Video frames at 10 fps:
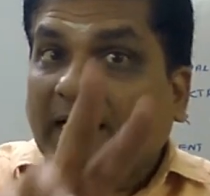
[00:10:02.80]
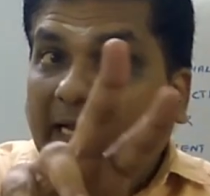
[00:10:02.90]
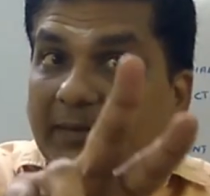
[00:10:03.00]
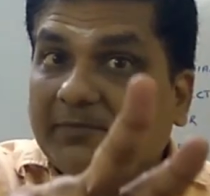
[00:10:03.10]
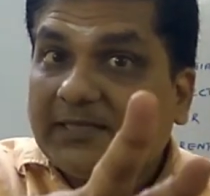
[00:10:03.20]

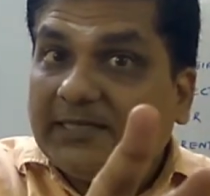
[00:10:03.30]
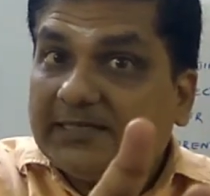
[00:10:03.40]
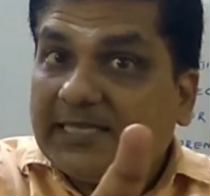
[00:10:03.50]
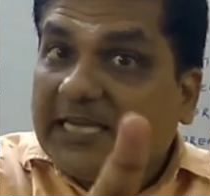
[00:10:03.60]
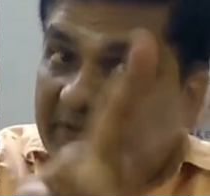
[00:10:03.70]
I am
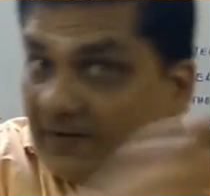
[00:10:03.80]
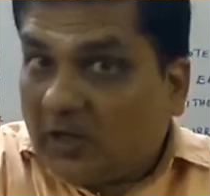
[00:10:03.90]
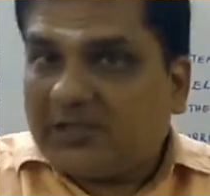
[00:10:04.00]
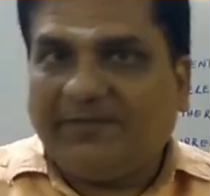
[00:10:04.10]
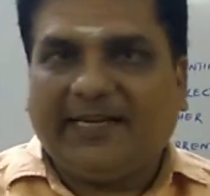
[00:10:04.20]
saying
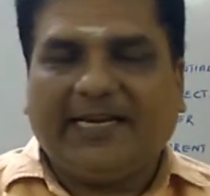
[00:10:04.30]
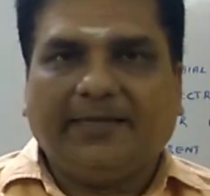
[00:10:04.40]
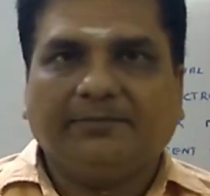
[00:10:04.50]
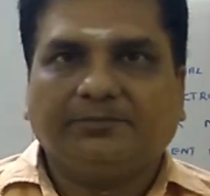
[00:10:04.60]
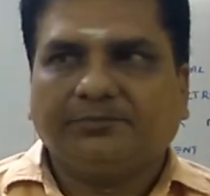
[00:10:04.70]

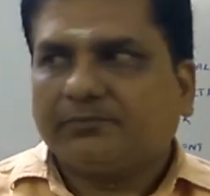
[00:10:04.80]
philosophically.